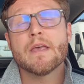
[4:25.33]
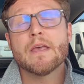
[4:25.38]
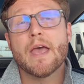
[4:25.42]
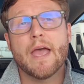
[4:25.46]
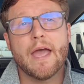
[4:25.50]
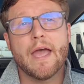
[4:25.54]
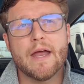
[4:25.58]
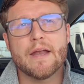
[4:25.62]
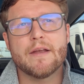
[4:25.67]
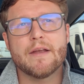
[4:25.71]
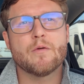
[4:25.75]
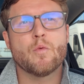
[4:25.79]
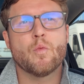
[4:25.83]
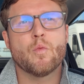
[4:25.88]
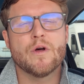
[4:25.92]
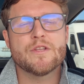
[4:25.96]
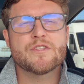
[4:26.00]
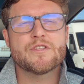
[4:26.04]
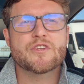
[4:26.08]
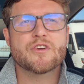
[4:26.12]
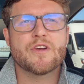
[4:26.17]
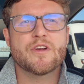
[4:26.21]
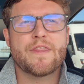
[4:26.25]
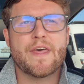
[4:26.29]
And
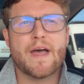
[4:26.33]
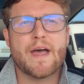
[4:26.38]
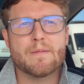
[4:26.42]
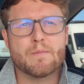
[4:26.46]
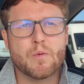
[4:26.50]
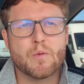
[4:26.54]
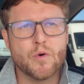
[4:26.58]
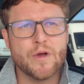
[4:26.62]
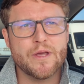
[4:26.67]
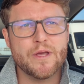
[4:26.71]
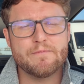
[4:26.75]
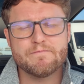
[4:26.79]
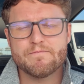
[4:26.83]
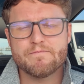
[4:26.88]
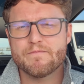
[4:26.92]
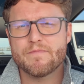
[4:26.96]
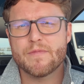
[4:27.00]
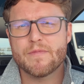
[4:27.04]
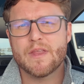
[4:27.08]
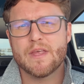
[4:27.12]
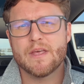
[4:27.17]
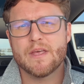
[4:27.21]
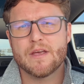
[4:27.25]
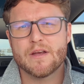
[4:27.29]
once you're at that point,
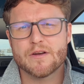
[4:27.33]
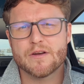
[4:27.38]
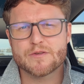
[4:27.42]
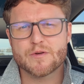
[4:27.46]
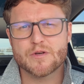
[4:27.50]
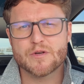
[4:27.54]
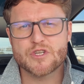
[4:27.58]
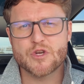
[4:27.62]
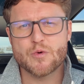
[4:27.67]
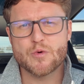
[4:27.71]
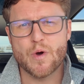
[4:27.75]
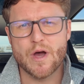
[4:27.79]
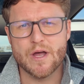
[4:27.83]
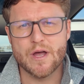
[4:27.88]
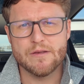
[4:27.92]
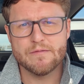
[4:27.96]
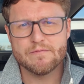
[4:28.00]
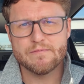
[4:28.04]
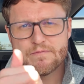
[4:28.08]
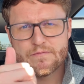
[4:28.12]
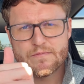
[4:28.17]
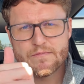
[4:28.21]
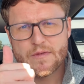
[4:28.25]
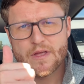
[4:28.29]
here's what you want.
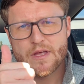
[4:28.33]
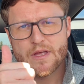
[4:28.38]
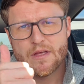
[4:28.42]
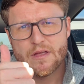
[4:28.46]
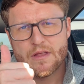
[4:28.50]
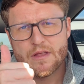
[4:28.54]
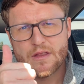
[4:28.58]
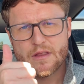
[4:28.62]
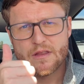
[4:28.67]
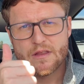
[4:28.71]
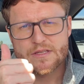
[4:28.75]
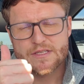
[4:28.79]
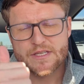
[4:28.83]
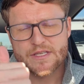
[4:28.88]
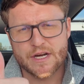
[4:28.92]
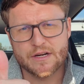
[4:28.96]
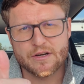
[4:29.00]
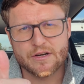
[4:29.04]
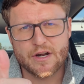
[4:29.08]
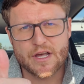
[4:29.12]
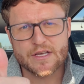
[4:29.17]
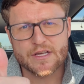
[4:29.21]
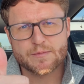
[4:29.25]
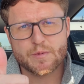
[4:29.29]

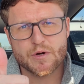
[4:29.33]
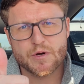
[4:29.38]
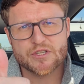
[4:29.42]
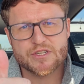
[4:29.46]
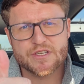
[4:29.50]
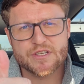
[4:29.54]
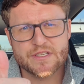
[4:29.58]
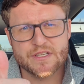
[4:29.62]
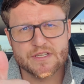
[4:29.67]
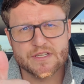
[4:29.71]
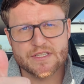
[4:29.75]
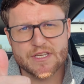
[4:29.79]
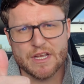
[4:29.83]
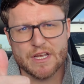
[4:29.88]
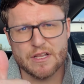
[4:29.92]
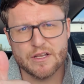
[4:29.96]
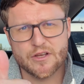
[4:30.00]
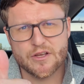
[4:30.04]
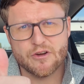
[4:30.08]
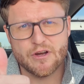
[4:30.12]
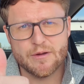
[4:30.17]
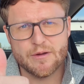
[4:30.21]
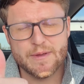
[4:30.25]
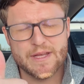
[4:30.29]
Standardized purchase and sale
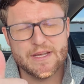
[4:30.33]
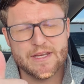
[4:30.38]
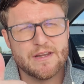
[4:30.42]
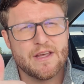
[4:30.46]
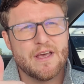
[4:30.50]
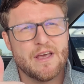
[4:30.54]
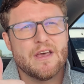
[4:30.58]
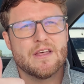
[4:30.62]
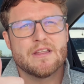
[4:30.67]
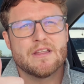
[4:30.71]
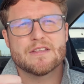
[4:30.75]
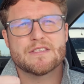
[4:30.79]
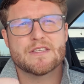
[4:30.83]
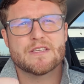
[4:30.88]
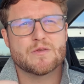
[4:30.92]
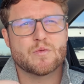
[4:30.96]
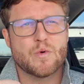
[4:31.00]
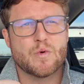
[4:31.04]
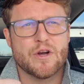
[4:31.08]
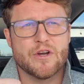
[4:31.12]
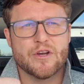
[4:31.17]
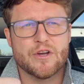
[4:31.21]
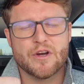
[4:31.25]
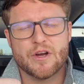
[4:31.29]
agreement. This is
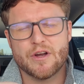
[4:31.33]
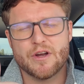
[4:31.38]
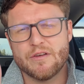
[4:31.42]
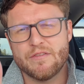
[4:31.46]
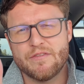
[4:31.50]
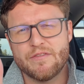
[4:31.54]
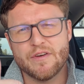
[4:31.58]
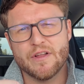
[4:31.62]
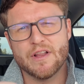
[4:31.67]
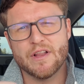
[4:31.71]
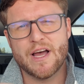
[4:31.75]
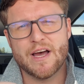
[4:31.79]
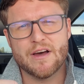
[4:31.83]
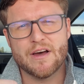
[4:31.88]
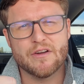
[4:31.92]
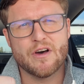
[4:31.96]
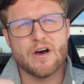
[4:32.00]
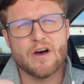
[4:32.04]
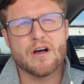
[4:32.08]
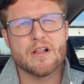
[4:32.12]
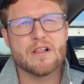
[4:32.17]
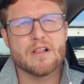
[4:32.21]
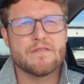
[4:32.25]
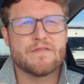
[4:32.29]
where you're going to fill out
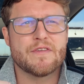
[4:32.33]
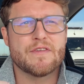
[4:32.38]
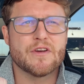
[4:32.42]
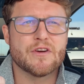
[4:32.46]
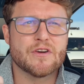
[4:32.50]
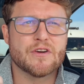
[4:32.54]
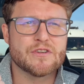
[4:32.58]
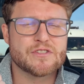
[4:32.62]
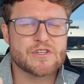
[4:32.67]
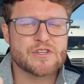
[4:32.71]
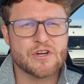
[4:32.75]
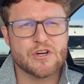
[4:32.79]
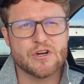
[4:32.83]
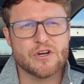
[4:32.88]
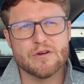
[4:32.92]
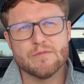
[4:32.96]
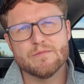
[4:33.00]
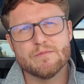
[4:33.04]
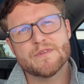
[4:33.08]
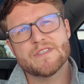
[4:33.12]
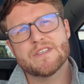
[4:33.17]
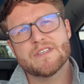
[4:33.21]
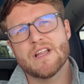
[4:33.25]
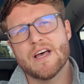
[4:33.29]
all of your
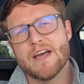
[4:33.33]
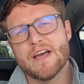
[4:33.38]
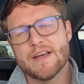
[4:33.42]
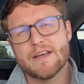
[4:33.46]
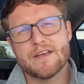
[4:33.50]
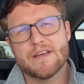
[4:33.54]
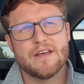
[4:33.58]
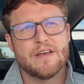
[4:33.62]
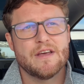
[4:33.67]
terms, like